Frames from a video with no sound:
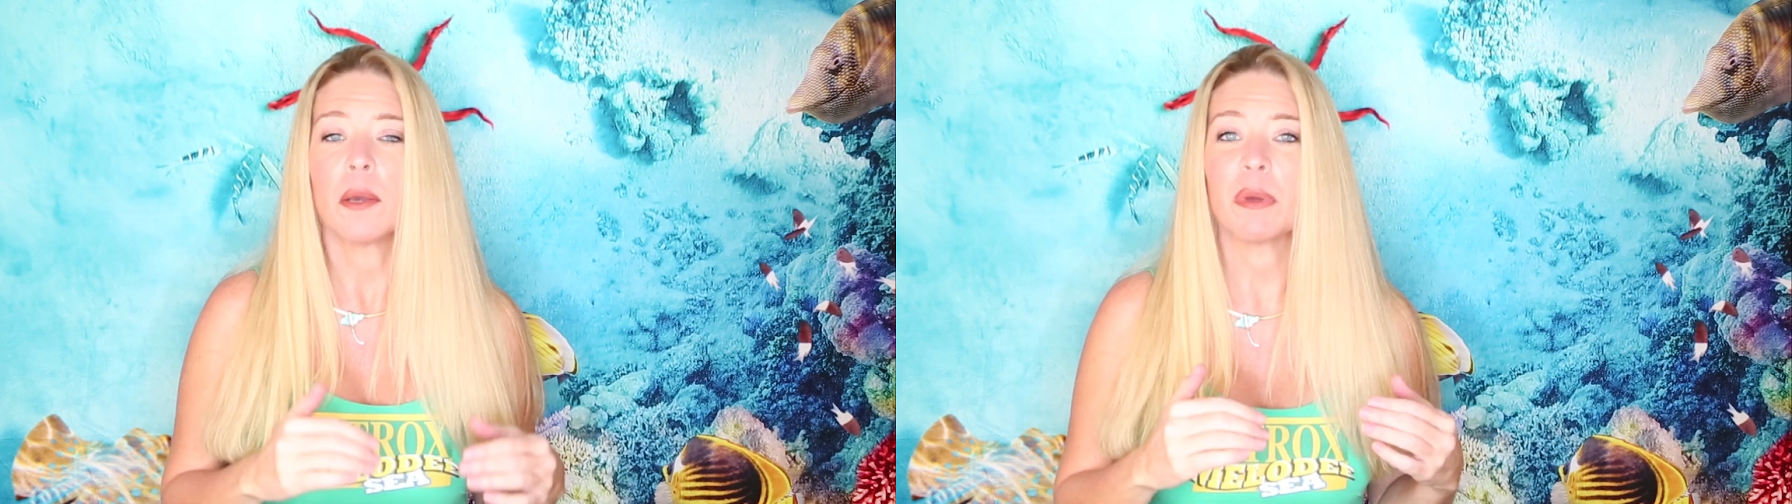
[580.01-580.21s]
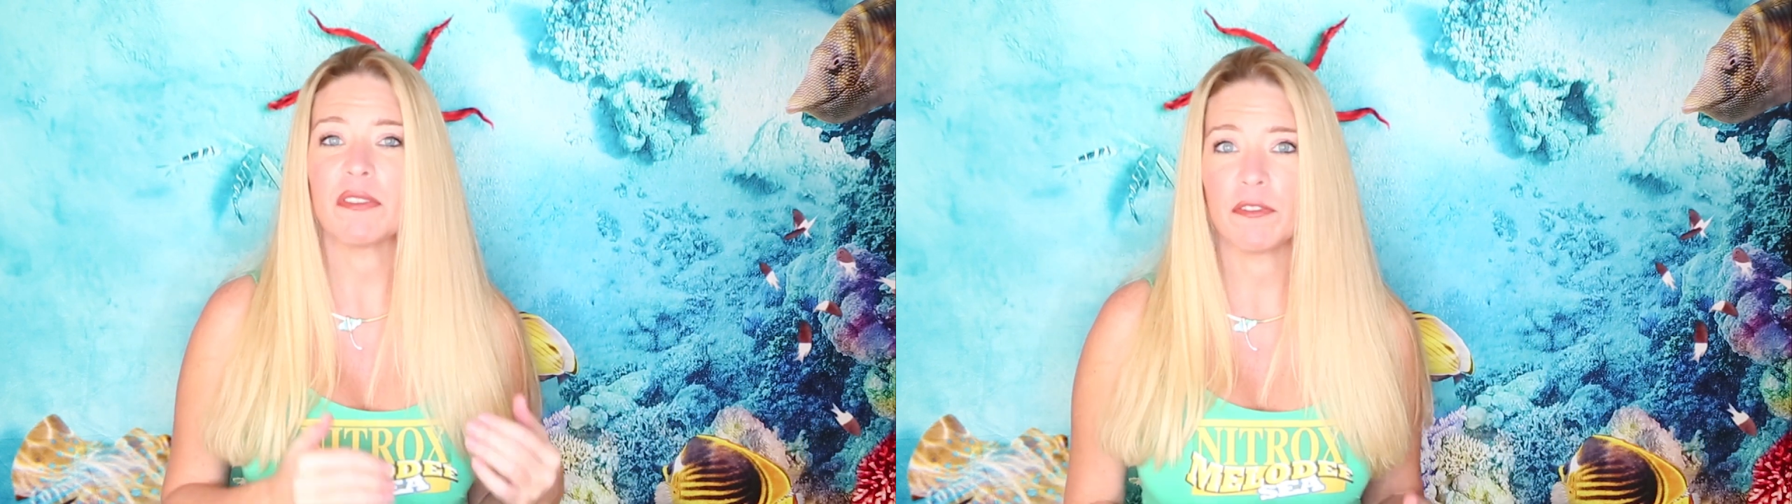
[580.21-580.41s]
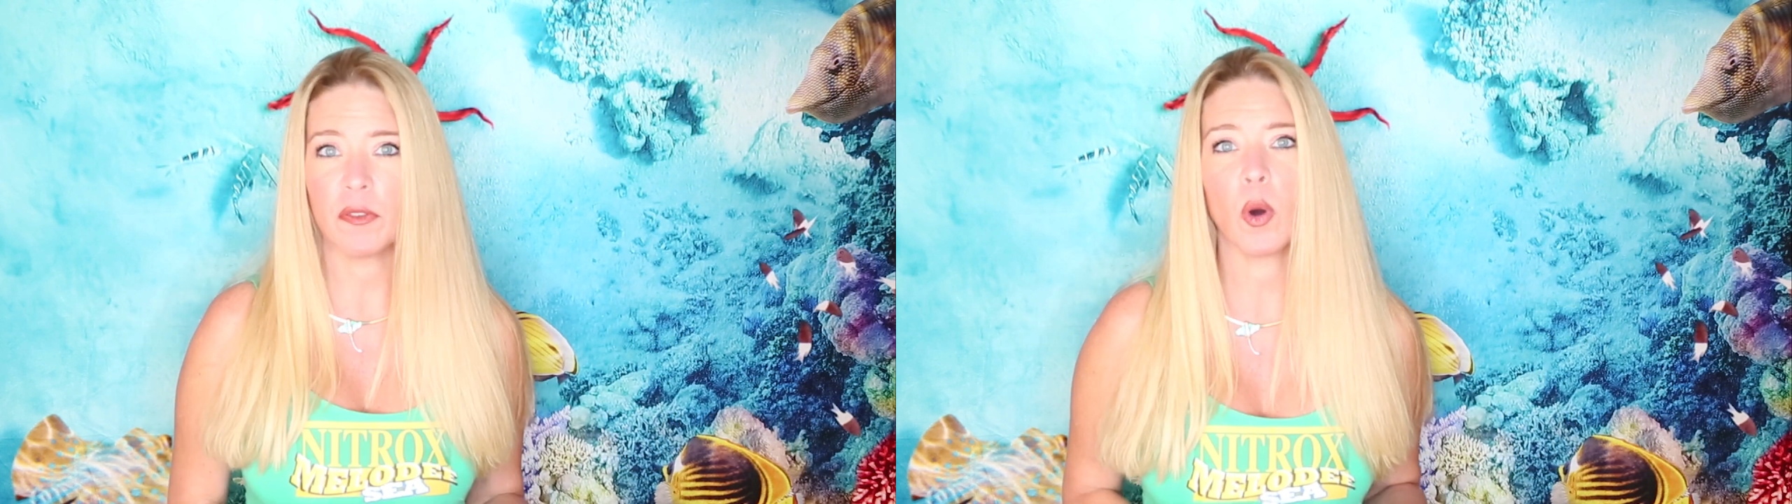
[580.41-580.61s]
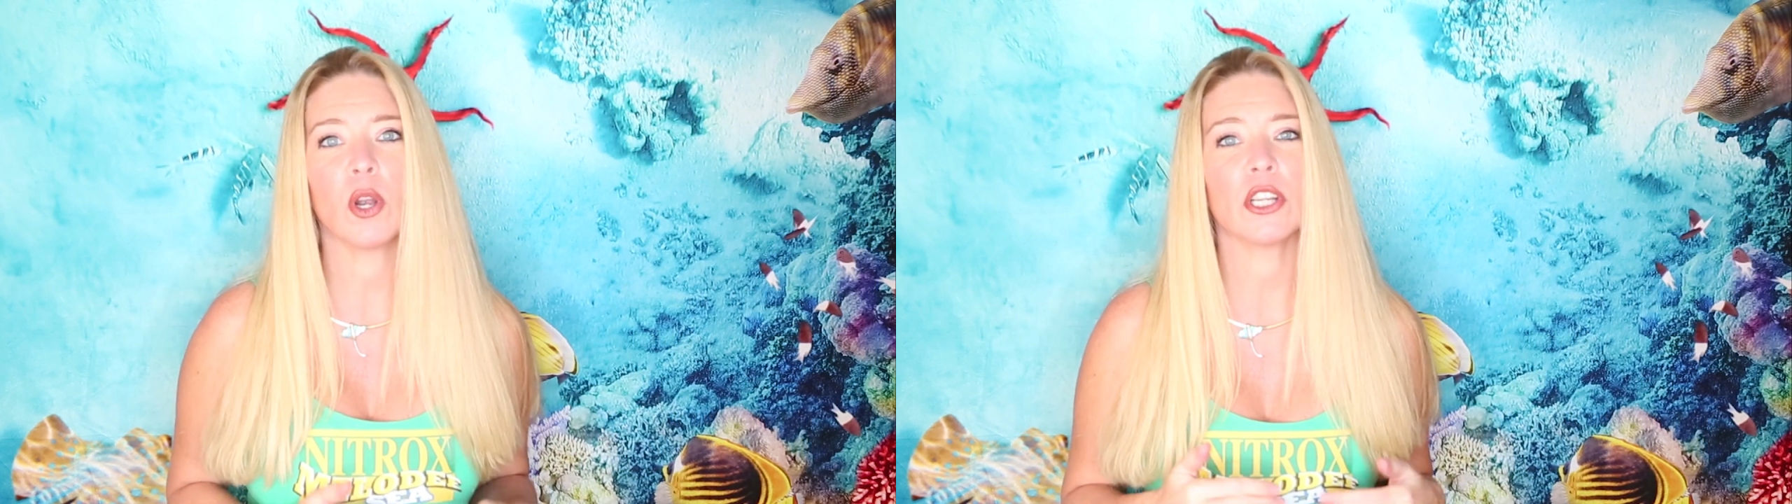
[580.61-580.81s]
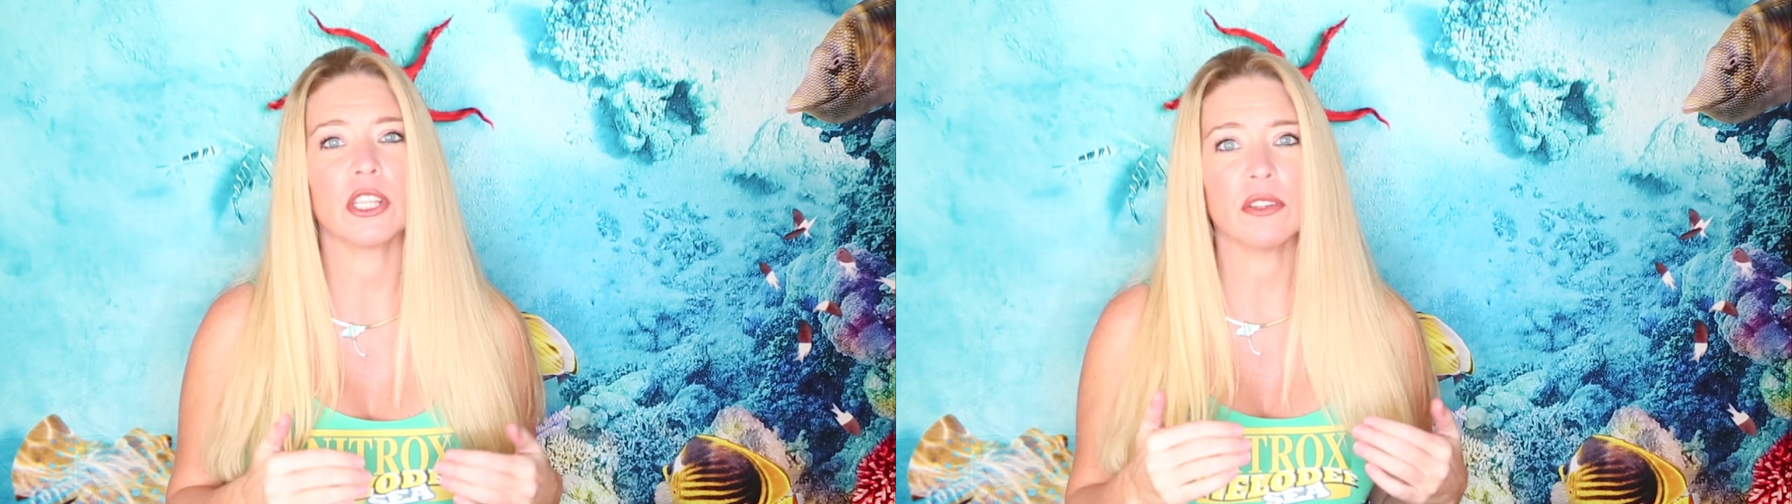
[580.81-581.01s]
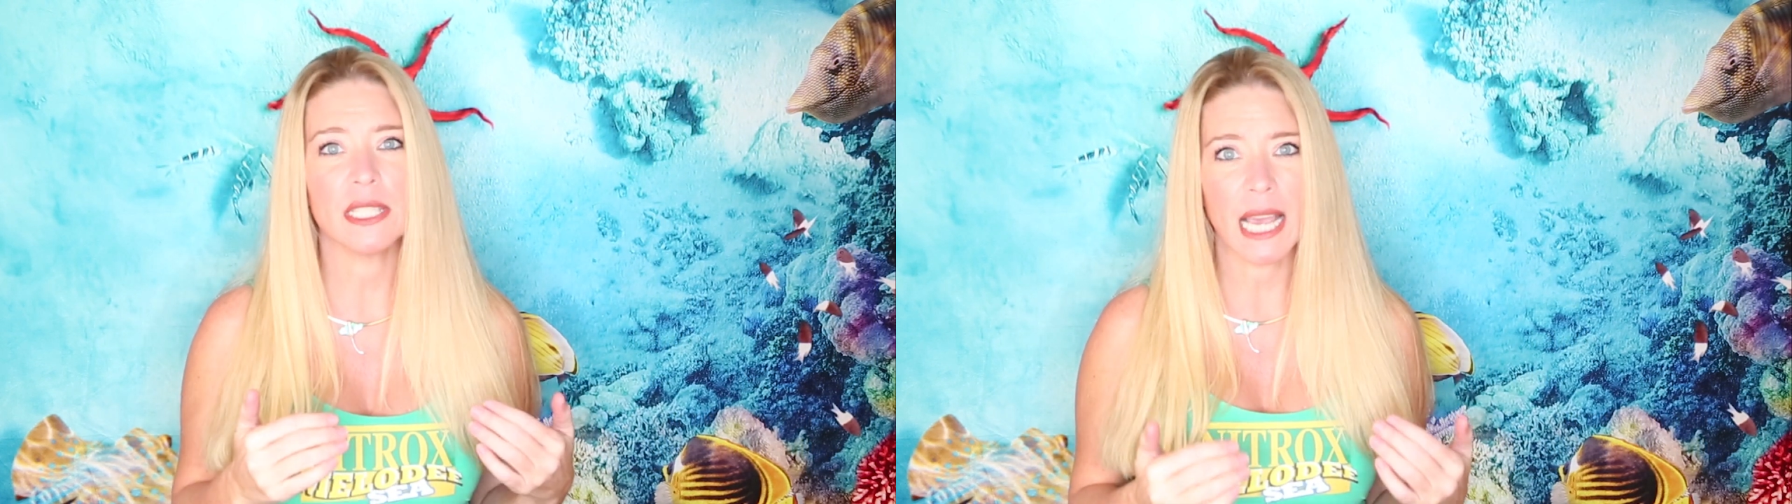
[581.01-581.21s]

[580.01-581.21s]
before you